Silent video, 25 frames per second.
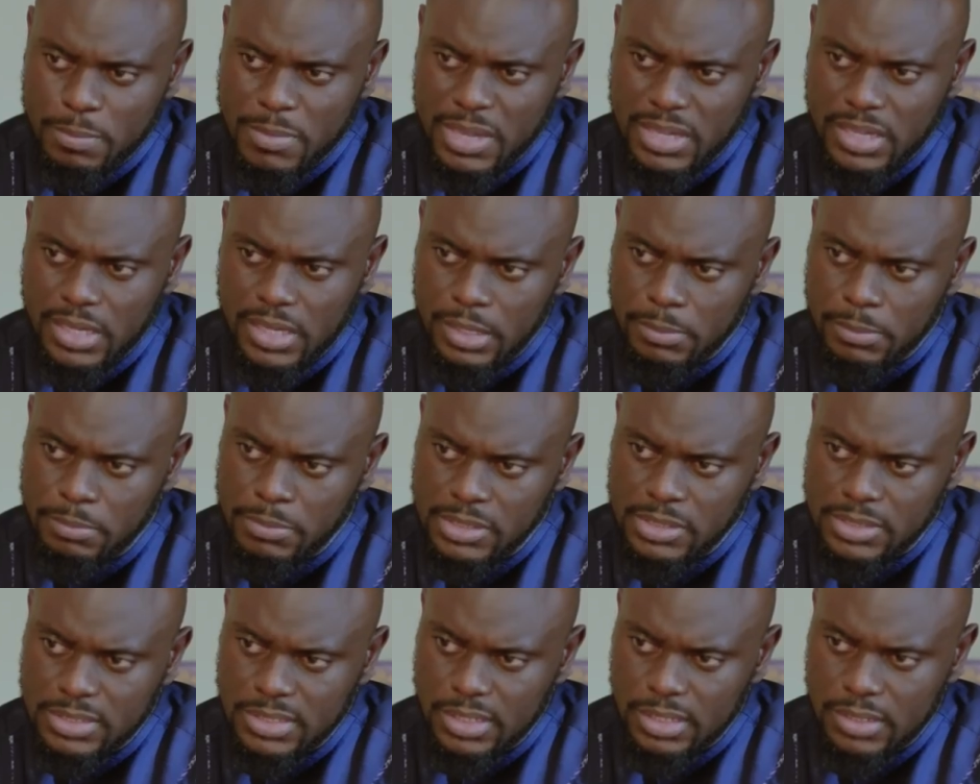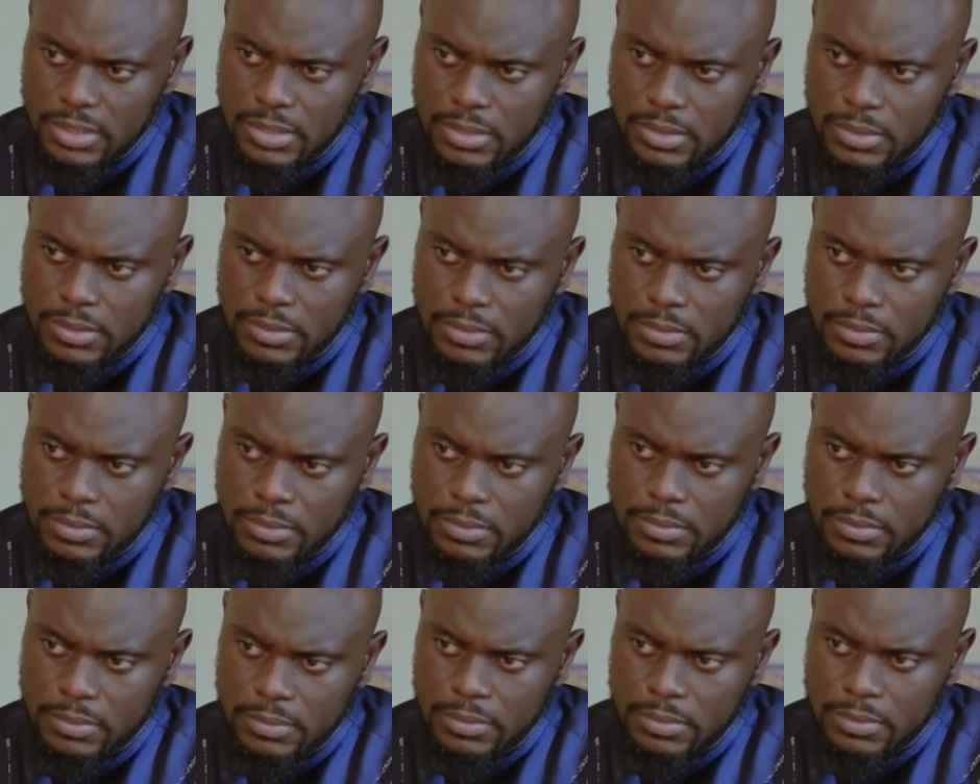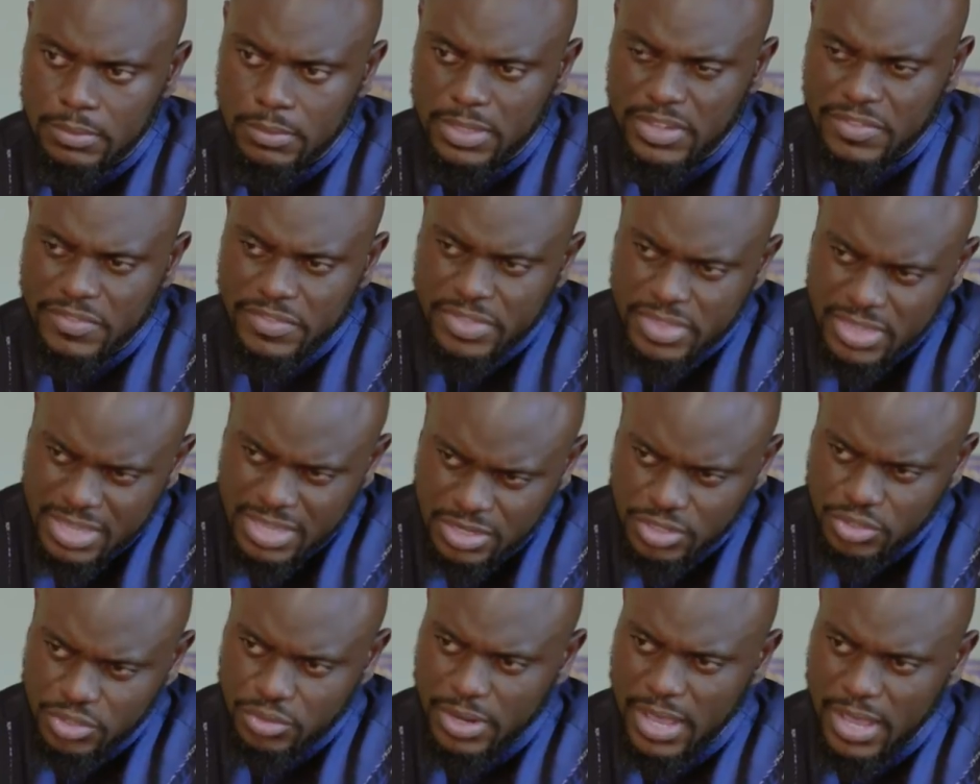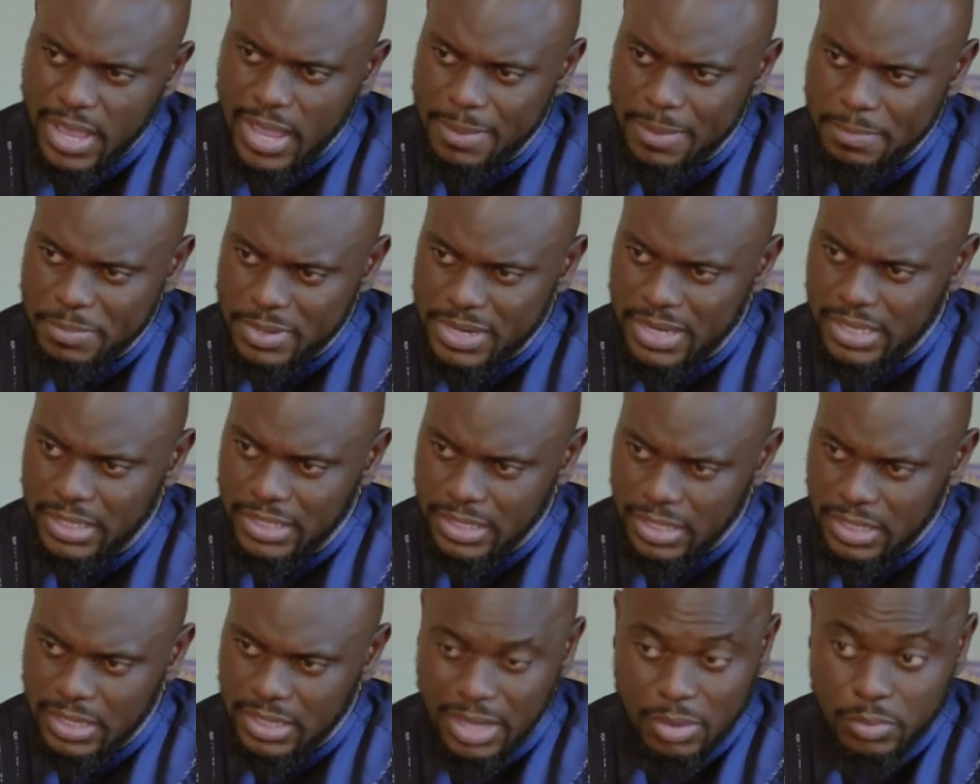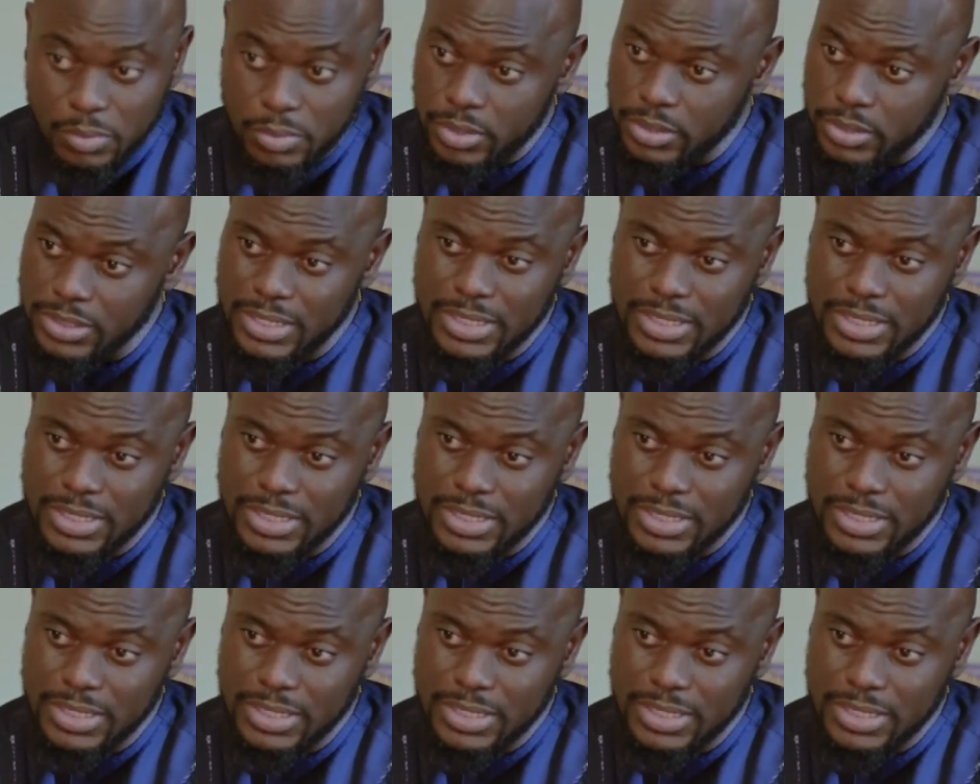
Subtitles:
not making a mistake. If this should happen again, I will